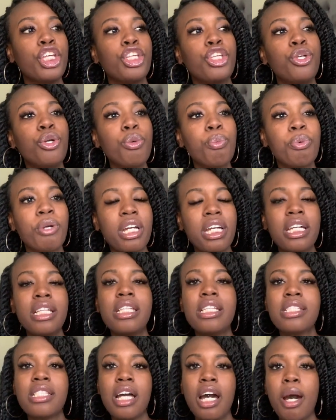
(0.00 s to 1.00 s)
you bringing
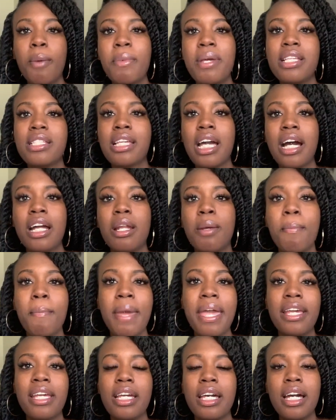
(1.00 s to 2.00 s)
this up is kind of
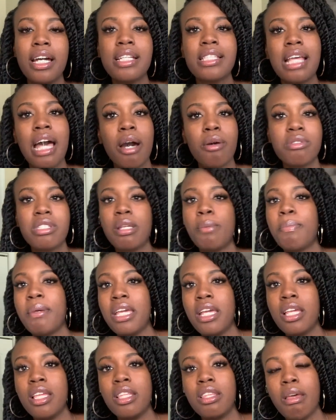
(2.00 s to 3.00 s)
making us out to
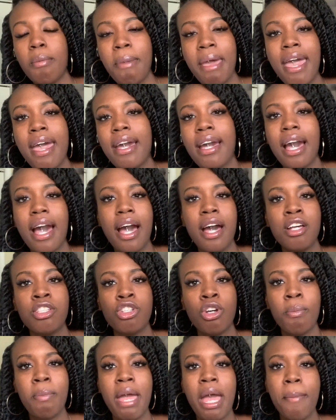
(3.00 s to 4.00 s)
be the bad guys
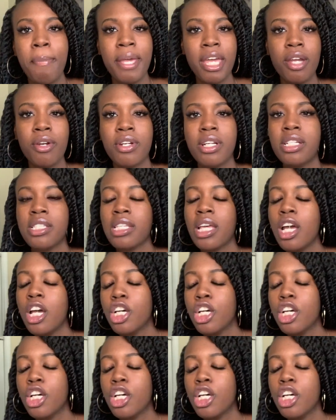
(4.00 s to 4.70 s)
or bad parents.